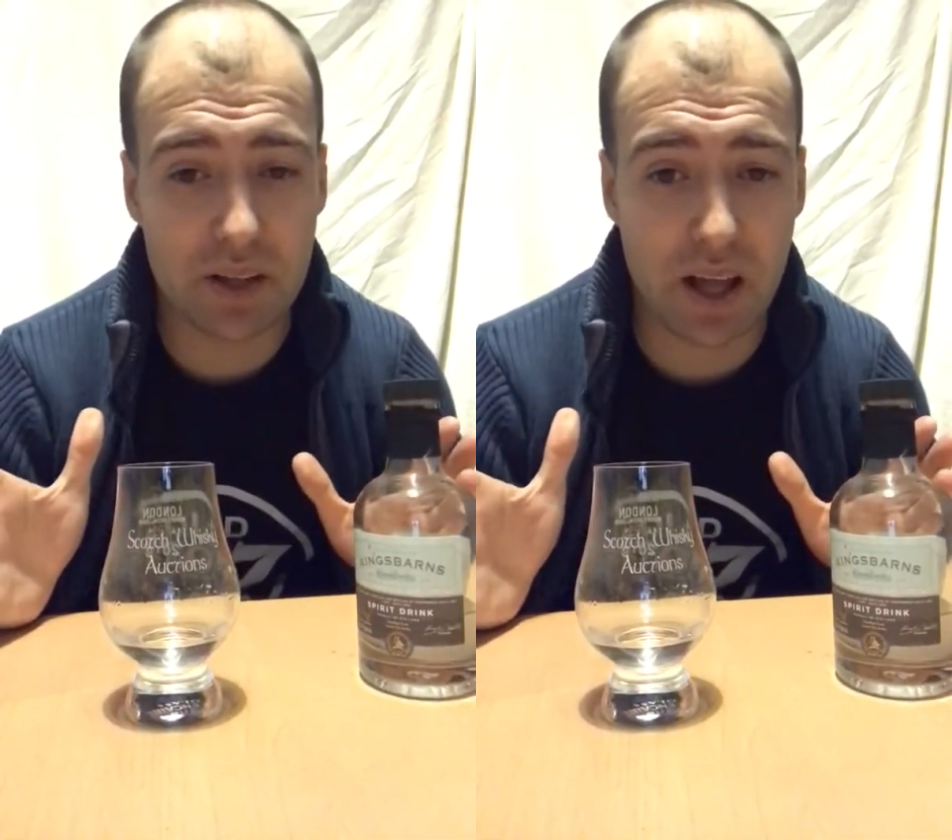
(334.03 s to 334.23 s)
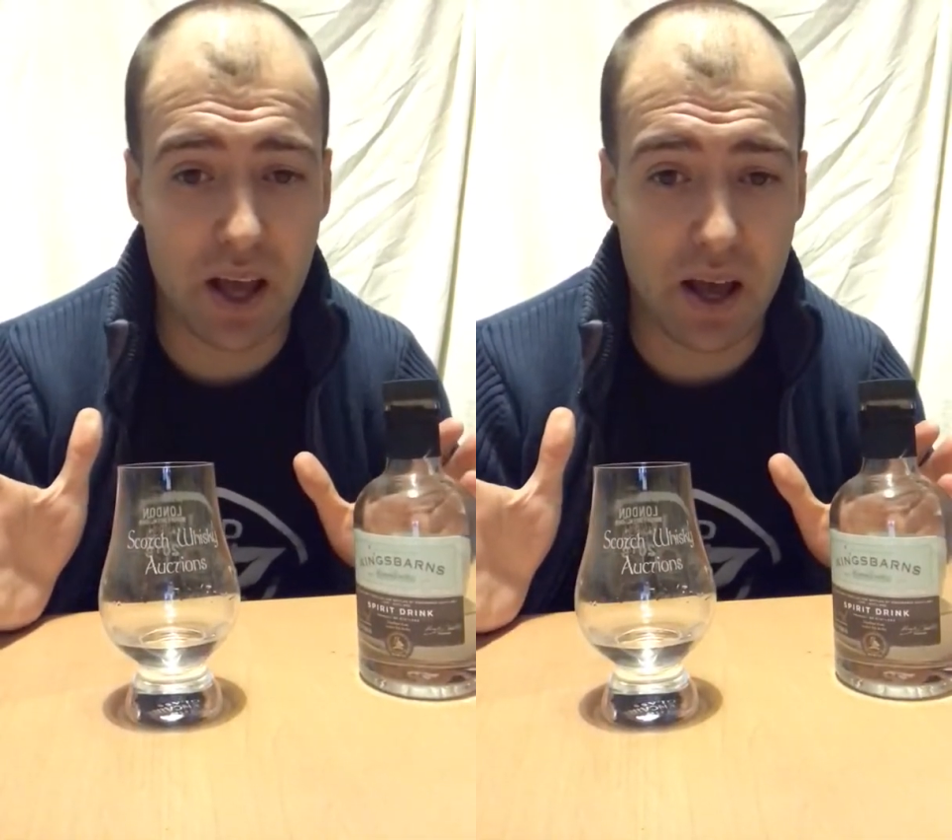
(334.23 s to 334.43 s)

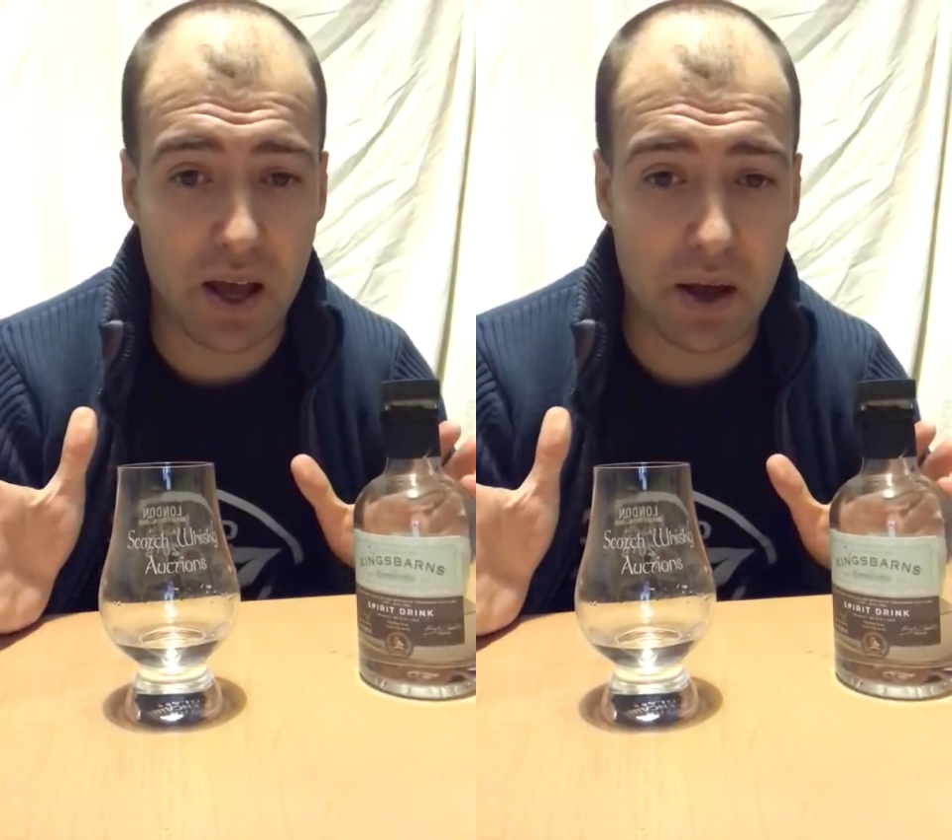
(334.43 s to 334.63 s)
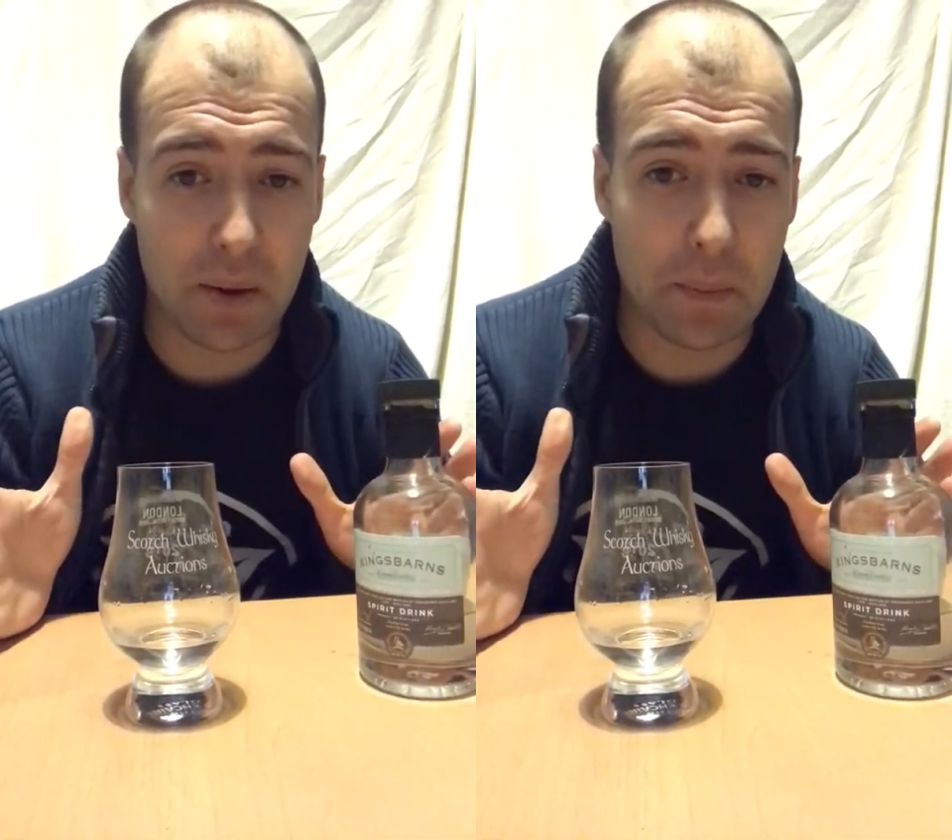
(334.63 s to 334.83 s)

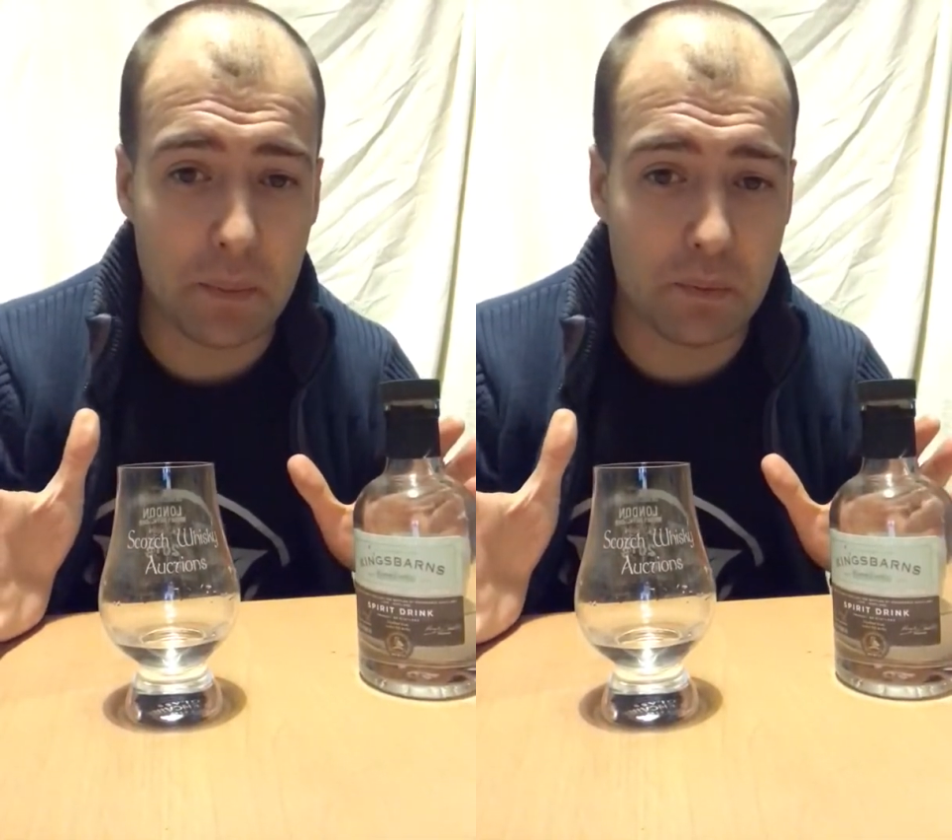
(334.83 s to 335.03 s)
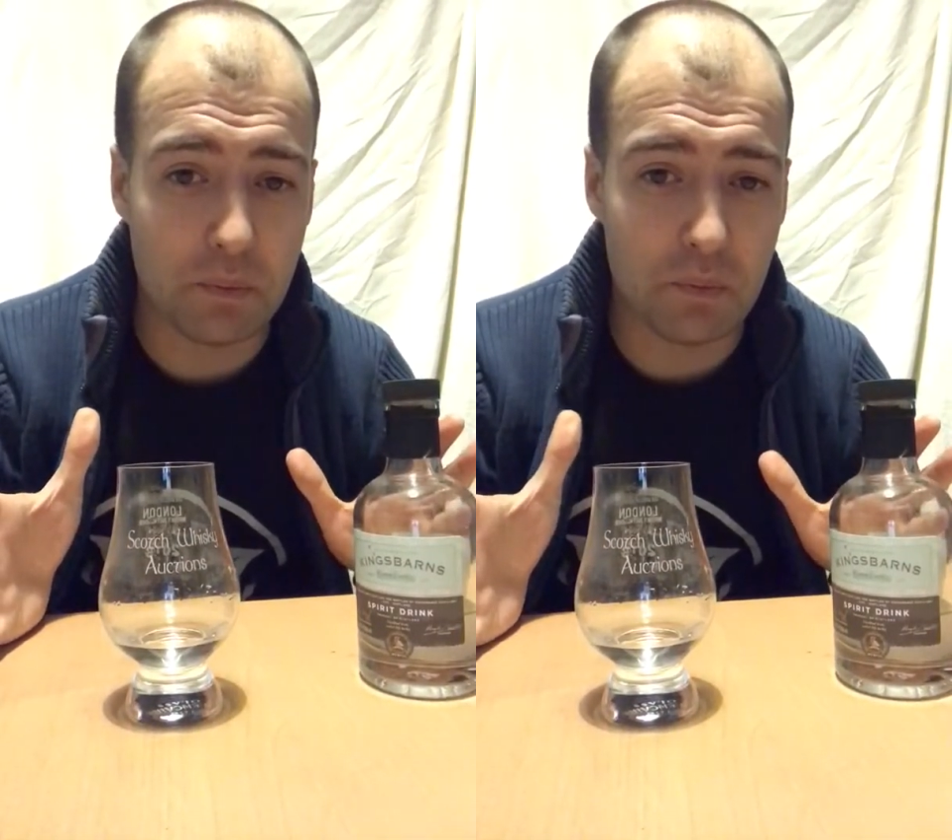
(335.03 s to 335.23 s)

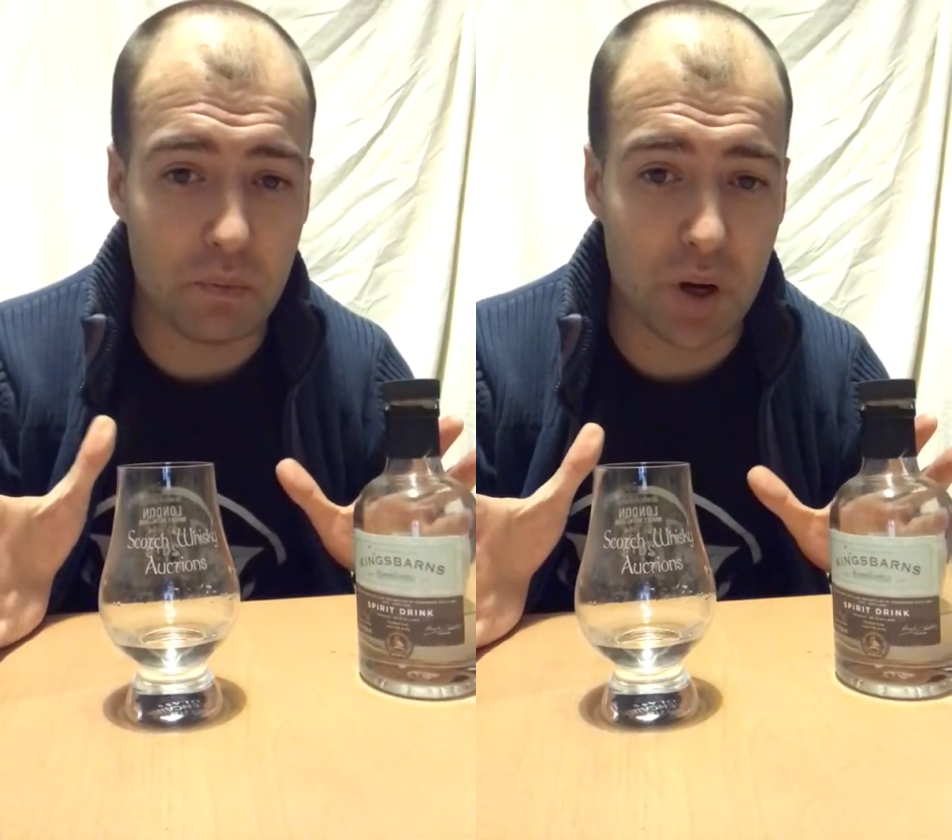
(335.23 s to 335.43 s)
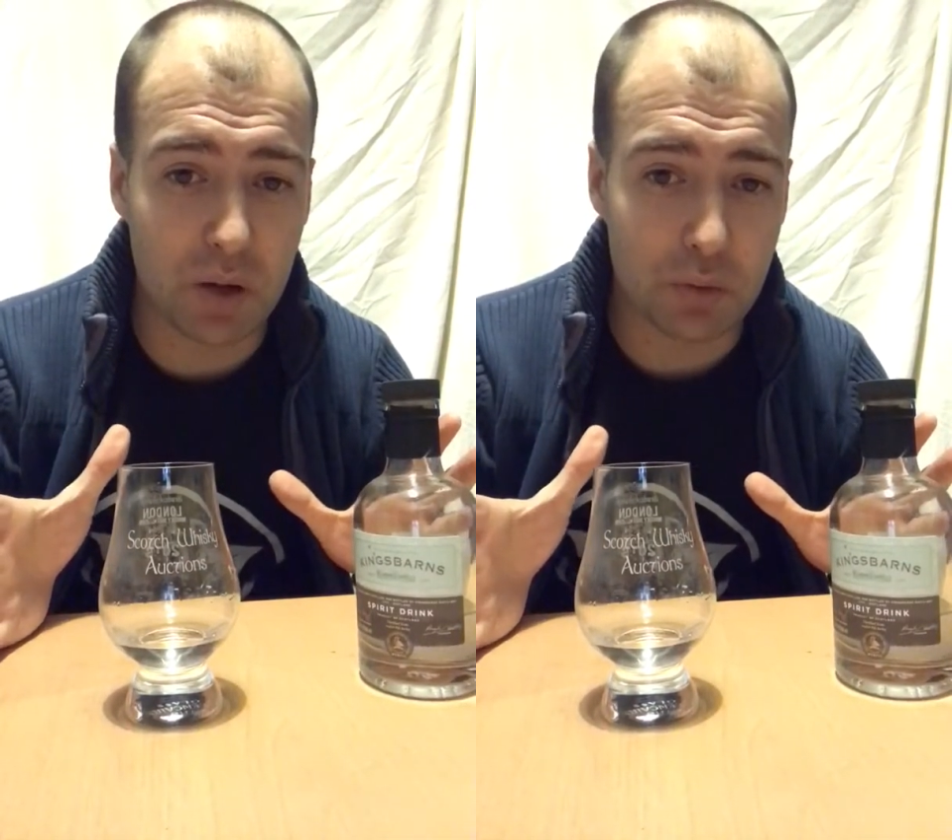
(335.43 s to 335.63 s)

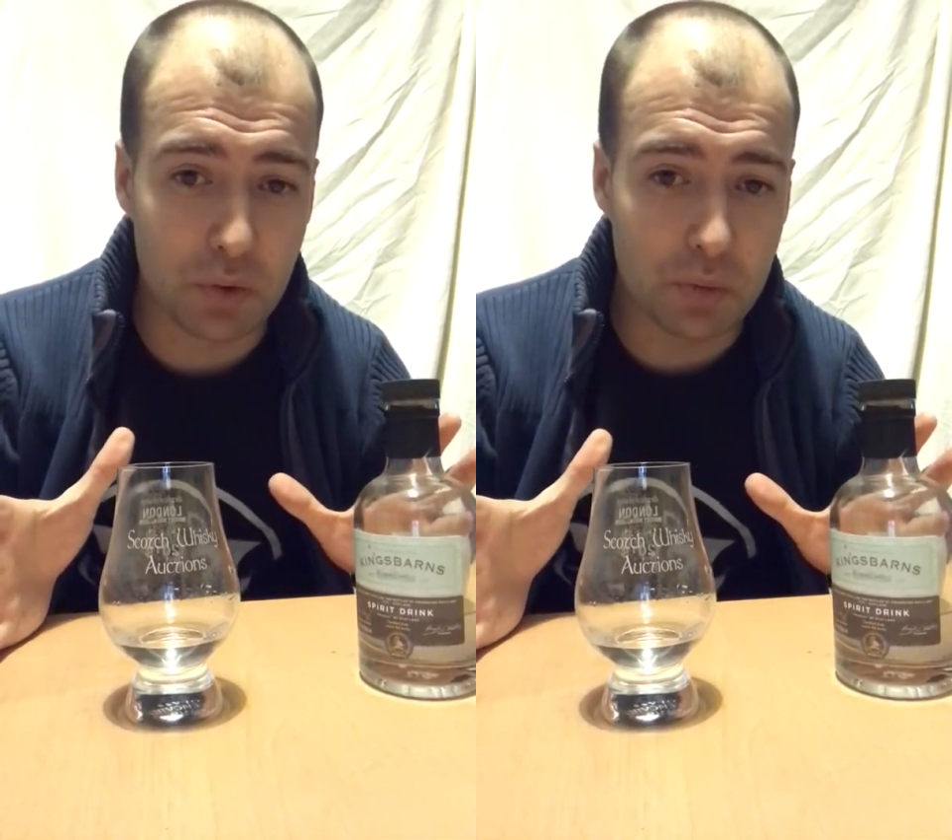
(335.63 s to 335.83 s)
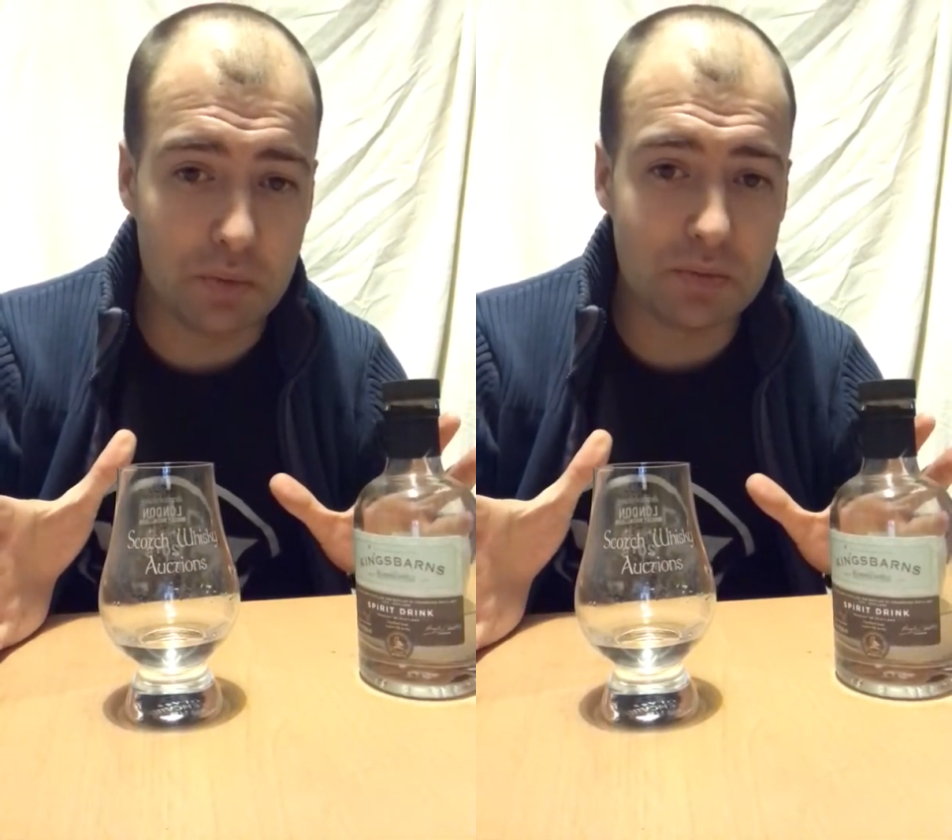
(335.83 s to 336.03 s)
my
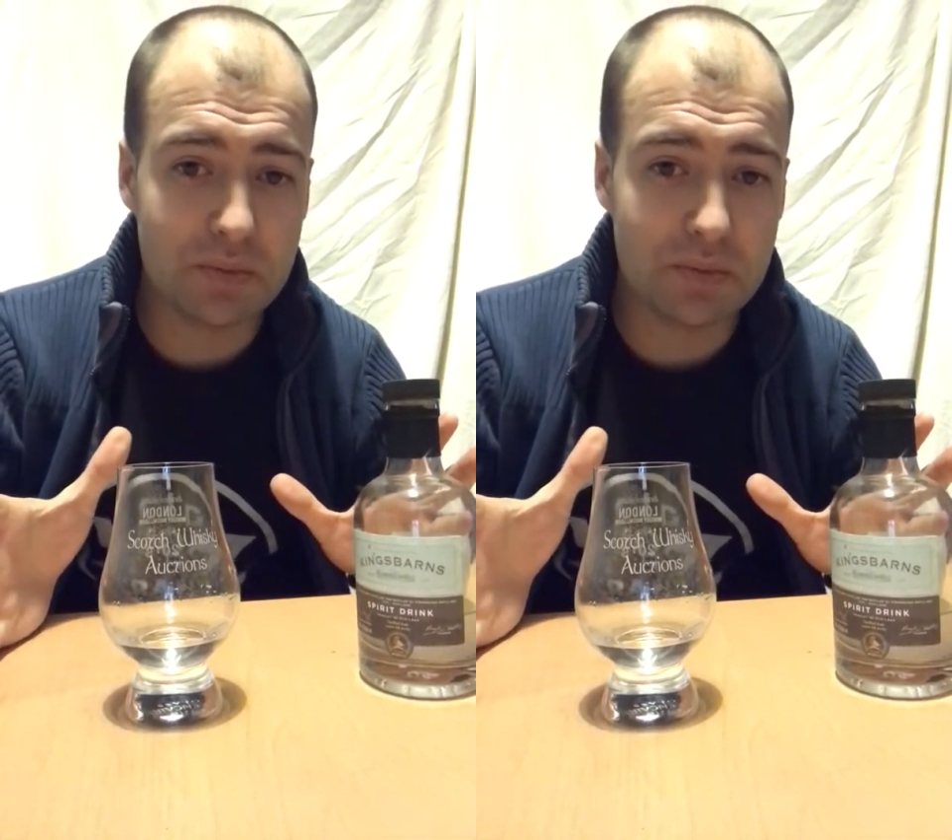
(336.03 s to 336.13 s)
room